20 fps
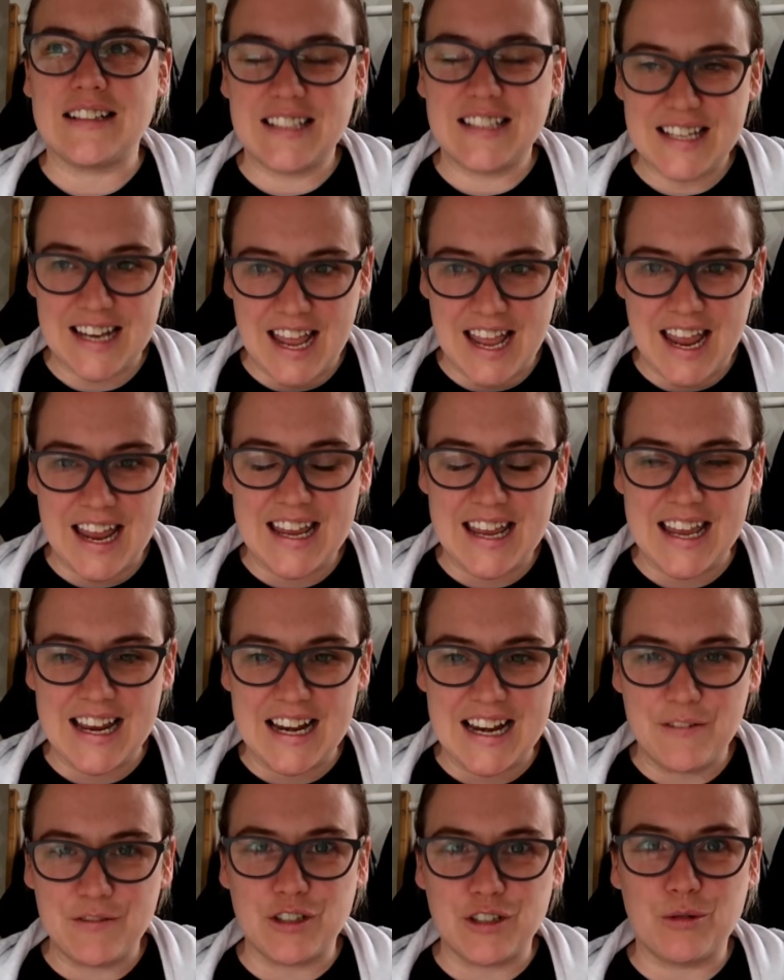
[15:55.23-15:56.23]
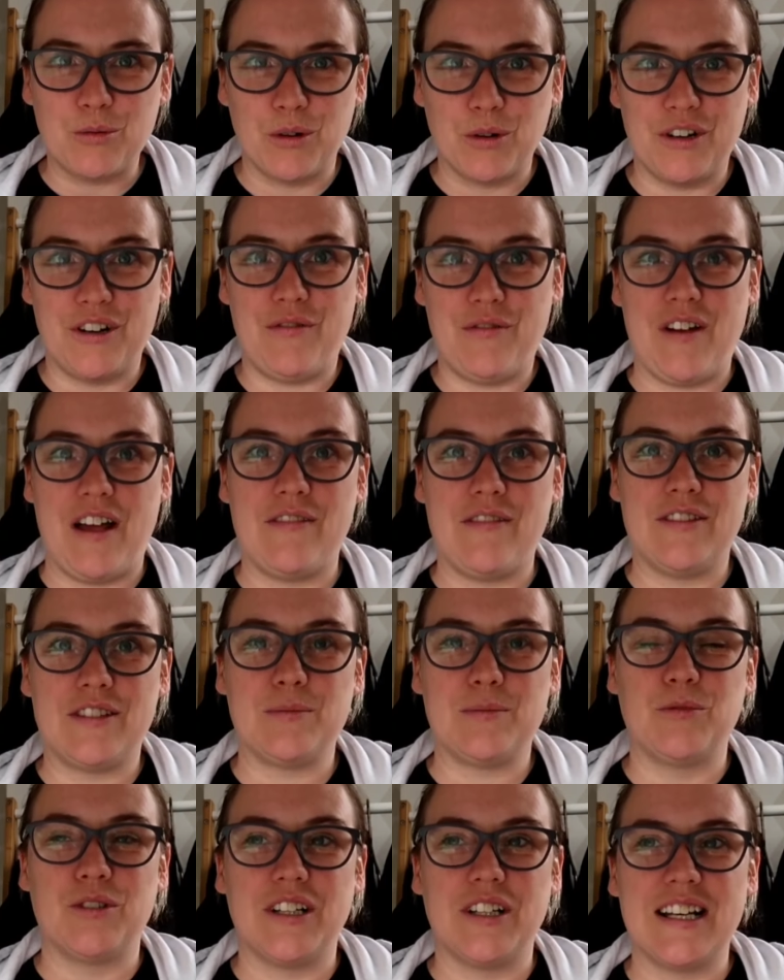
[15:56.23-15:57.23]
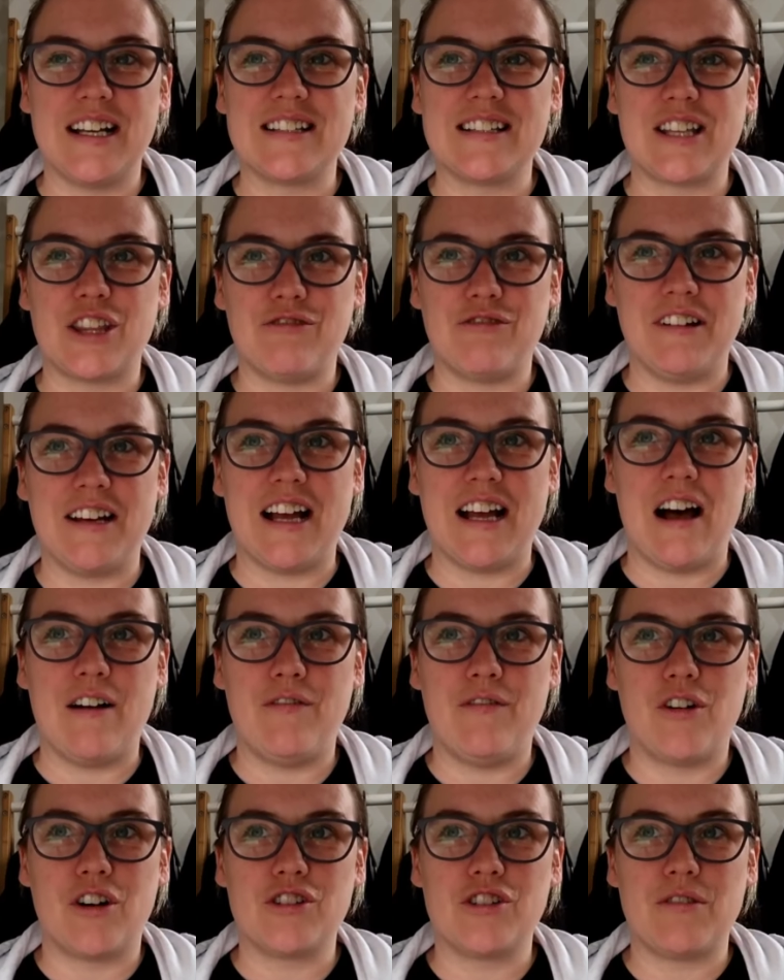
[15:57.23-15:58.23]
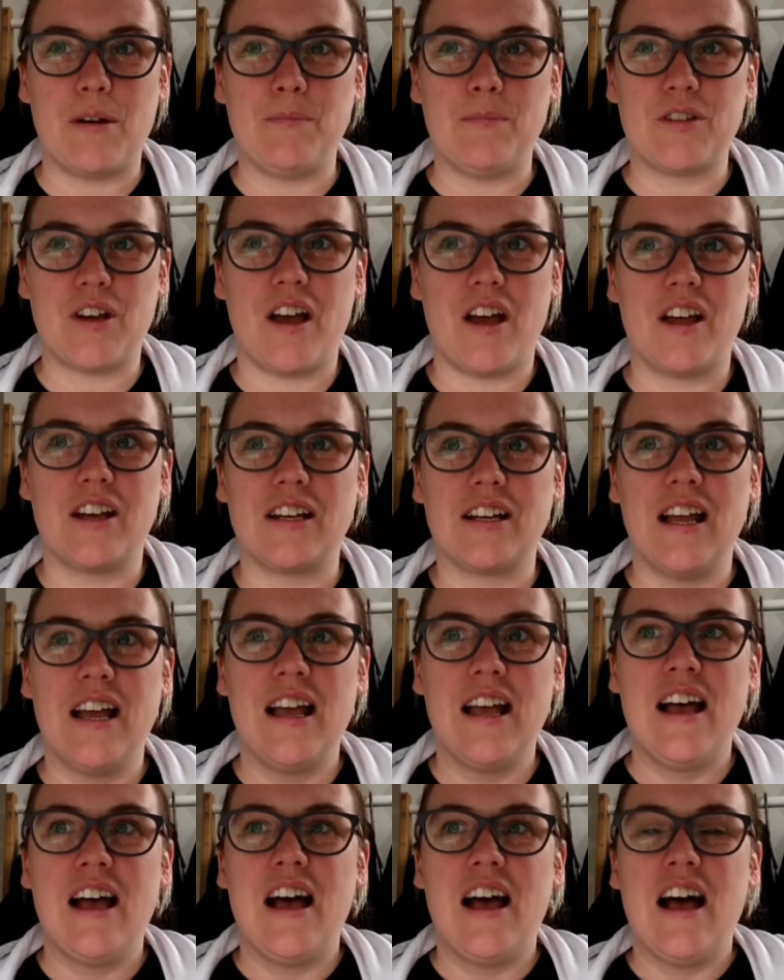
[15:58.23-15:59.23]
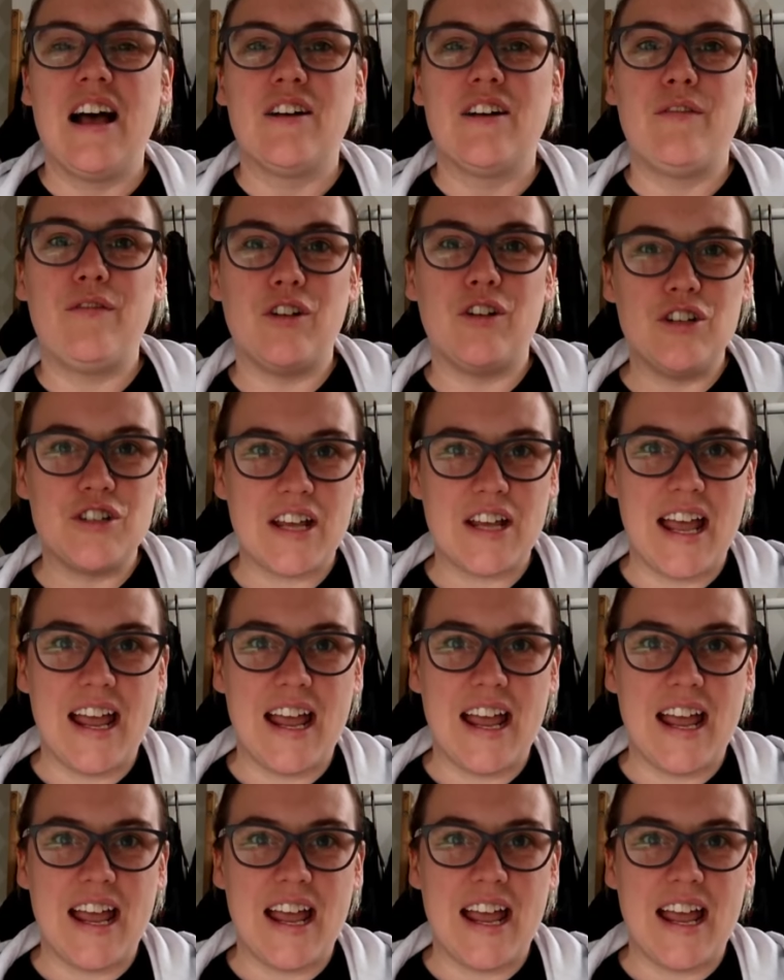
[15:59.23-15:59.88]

today. He left a quarter to five this morning. It's a three and a half hour trip down. Full